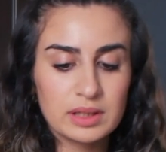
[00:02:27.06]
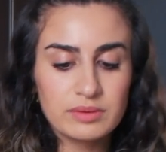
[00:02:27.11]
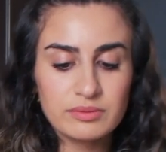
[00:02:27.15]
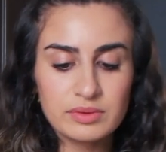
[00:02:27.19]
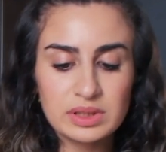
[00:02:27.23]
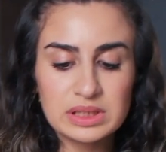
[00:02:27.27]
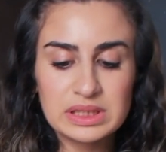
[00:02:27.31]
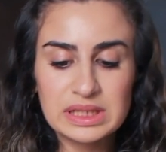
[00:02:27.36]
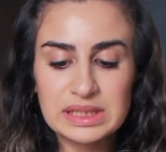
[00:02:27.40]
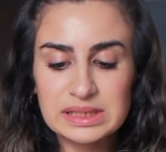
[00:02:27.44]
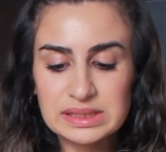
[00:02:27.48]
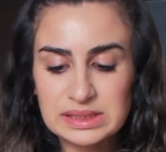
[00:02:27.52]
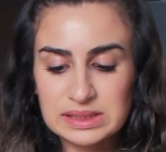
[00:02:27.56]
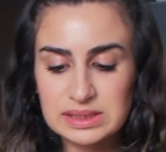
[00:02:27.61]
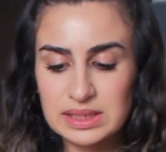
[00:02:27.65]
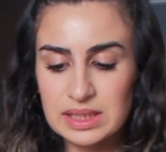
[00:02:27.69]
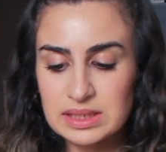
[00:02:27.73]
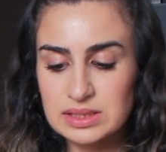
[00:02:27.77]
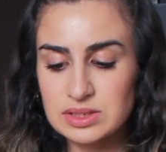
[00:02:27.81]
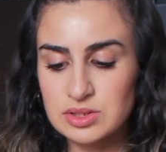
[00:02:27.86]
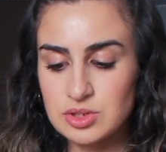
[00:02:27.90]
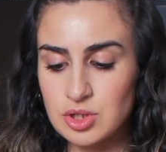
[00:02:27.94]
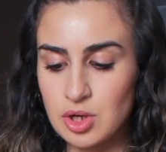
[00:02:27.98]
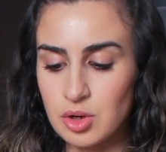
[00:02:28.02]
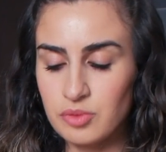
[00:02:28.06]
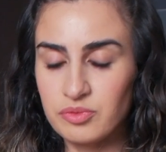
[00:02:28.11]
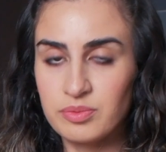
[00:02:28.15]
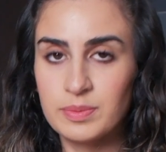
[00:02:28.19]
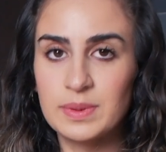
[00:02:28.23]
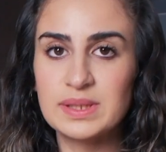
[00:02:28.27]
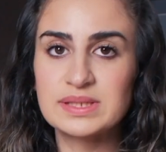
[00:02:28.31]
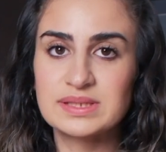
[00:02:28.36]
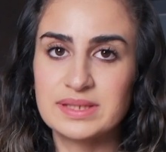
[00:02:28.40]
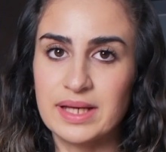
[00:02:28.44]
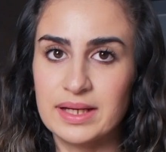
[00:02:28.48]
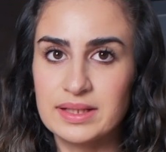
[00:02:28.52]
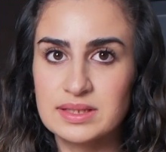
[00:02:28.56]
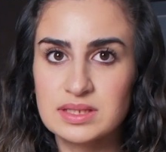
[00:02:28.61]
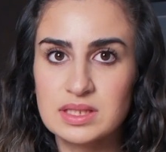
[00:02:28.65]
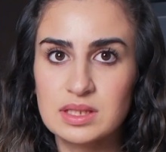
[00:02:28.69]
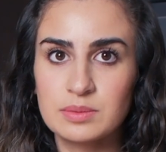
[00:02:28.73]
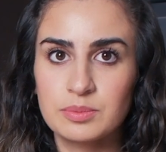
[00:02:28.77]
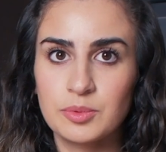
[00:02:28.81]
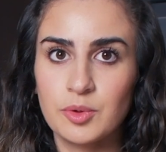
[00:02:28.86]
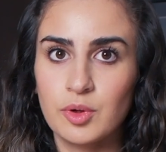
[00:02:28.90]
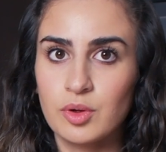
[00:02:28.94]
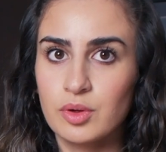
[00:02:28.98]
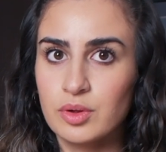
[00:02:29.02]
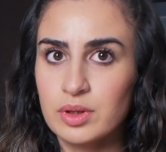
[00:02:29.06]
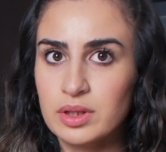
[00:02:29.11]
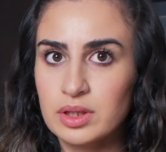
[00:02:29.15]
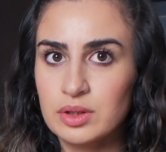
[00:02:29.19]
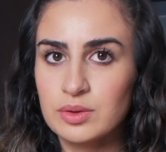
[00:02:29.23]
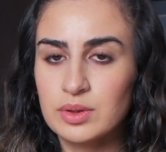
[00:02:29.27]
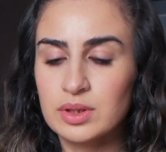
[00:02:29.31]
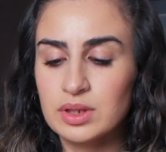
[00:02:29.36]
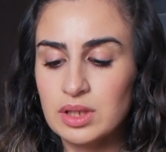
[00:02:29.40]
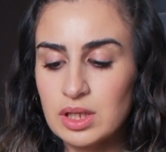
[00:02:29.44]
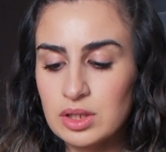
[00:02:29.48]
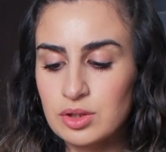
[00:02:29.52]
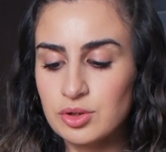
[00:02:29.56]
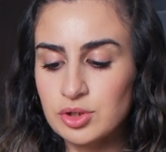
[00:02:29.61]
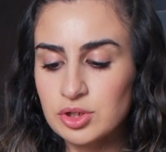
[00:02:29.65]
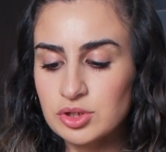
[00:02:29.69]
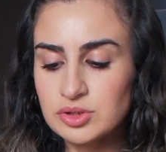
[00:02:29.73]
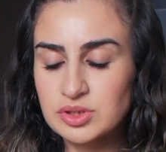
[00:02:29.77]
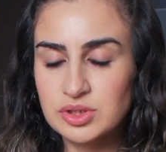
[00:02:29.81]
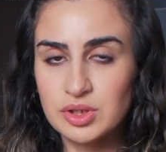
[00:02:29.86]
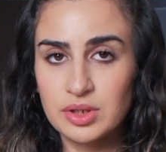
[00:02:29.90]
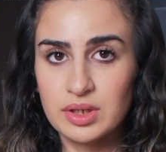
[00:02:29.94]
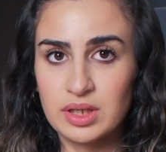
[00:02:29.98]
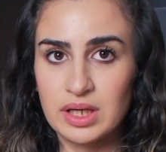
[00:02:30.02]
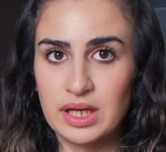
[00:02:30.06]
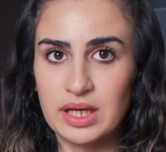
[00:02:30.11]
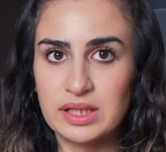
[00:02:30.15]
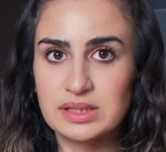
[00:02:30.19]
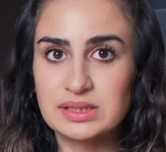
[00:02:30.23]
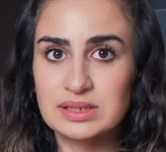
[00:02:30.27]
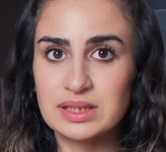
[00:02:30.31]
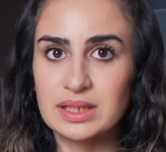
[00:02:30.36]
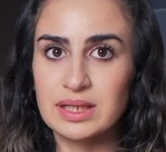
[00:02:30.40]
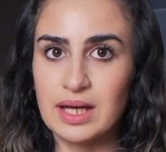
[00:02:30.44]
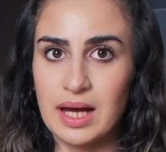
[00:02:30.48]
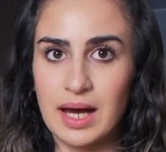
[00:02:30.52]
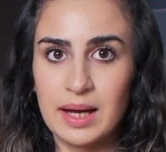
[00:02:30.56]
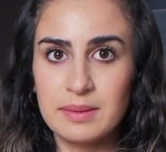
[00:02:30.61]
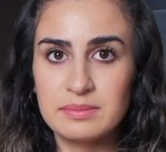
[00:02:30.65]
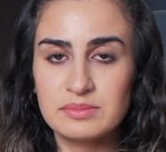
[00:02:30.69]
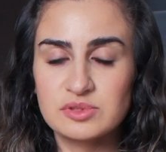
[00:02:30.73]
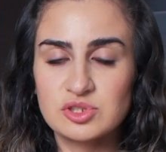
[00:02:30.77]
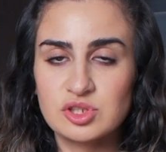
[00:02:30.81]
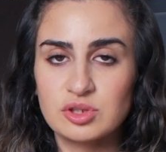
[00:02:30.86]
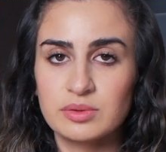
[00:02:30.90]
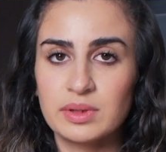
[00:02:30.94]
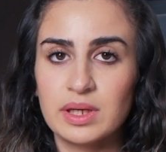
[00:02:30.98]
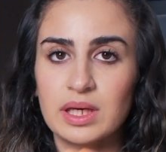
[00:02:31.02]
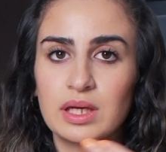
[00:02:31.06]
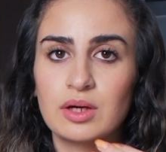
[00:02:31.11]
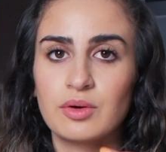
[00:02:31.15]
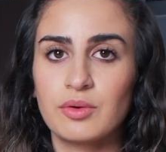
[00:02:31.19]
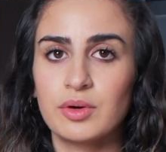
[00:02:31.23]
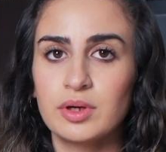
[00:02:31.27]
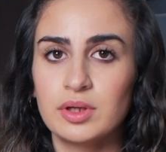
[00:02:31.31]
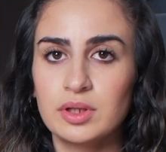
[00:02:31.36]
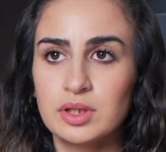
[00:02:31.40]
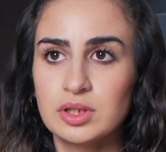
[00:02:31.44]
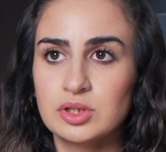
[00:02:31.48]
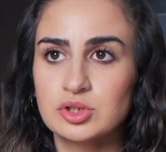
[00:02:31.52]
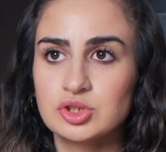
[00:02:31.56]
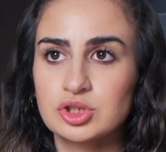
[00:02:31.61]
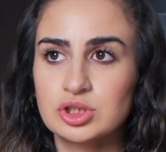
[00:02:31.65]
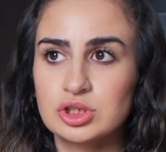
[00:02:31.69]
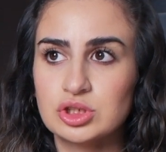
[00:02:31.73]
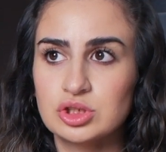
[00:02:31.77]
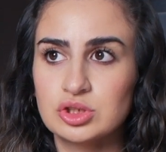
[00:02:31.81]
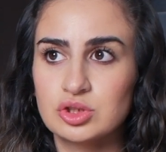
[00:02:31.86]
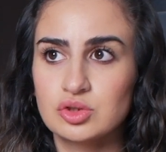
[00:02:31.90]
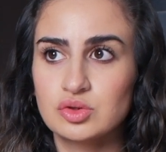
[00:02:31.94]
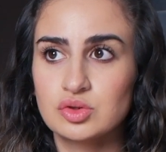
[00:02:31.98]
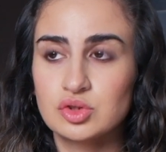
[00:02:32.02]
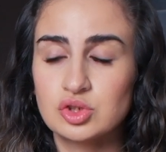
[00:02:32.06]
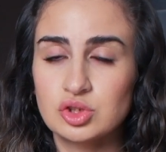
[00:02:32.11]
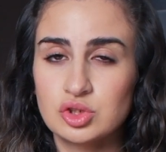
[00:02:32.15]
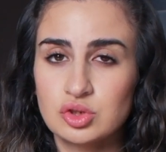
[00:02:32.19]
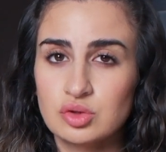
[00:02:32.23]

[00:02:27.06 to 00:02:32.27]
gonna release this dough from the sides of the bowl. You can either use your hands like I'm doing, or you can just use